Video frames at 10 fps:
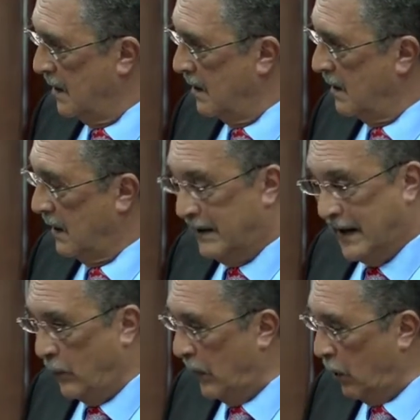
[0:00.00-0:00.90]
And there
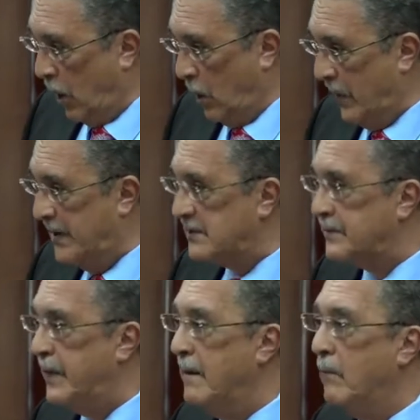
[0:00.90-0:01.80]
will always
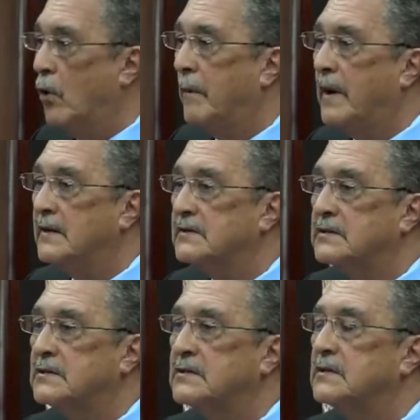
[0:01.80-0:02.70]
be
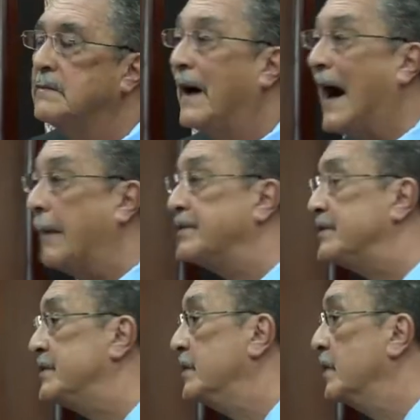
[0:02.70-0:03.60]
moments, perhaps,
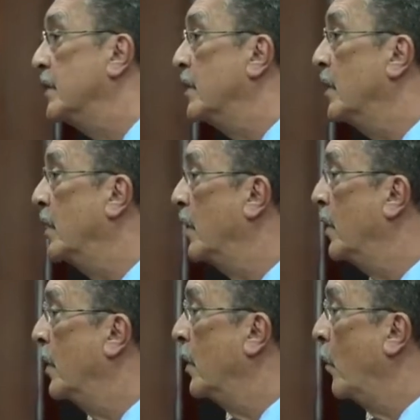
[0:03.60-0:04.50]

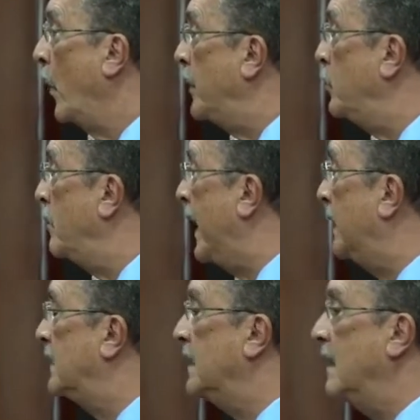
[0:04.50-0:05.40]
when you might
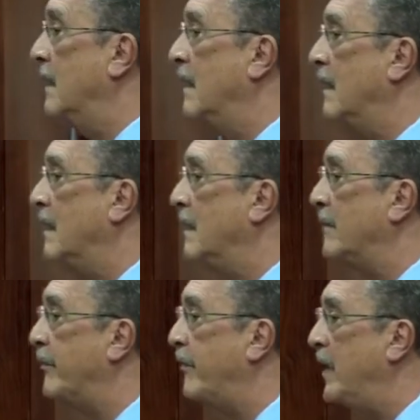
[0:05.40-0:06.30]

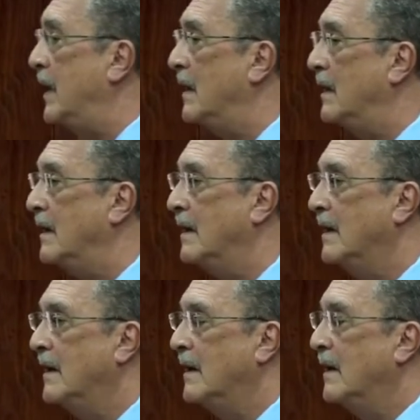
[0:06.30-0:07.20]
feel
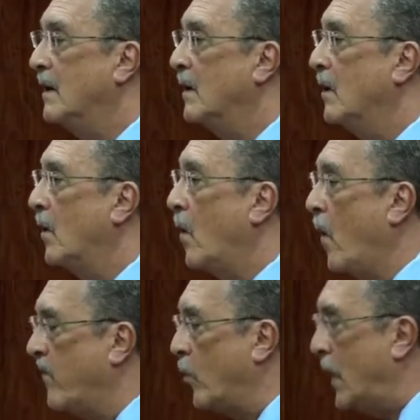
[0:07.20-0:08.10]

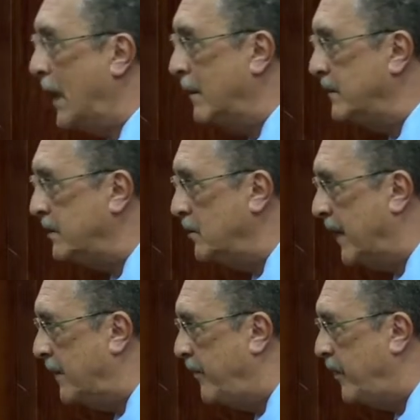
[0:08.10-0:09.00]
overwhelmed, you
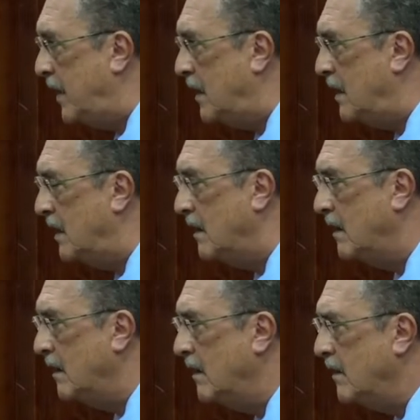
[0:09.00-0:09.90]
might feel
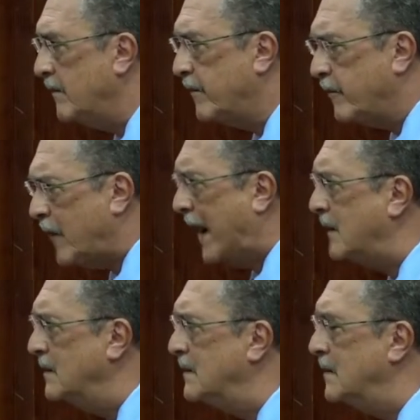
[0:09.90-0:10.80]

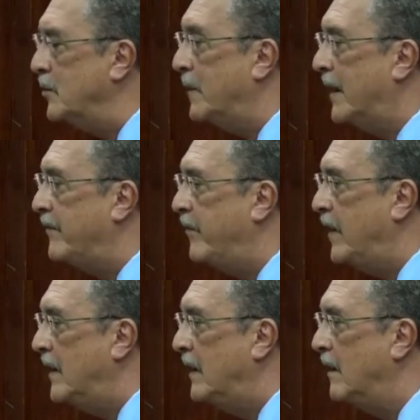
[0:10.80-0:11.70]
frightened, you might
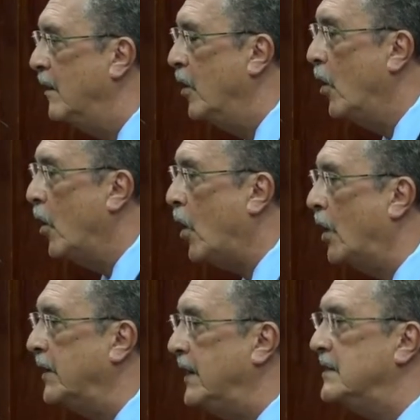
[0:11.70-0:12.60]
feel
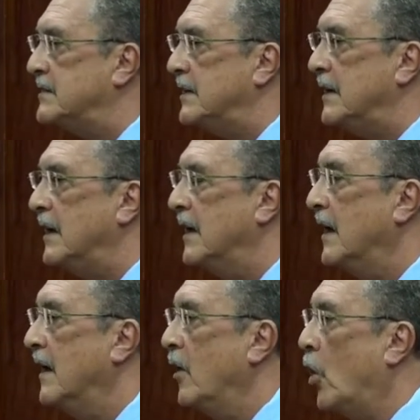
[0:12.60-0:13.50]
uneasy,
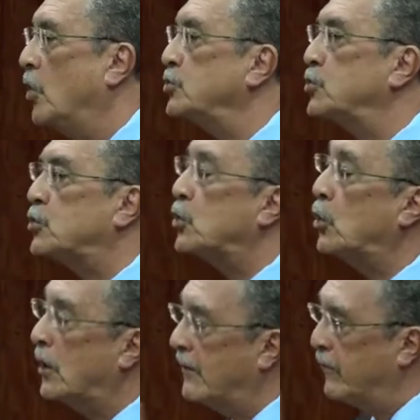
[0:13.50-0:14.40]
unsure
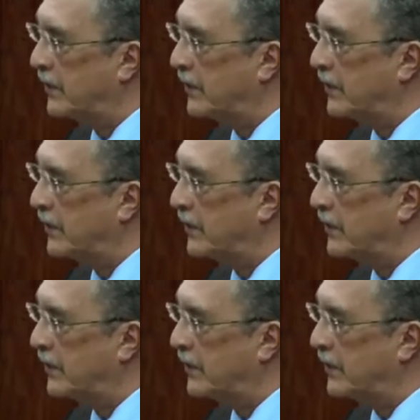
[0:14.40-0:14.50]
of what the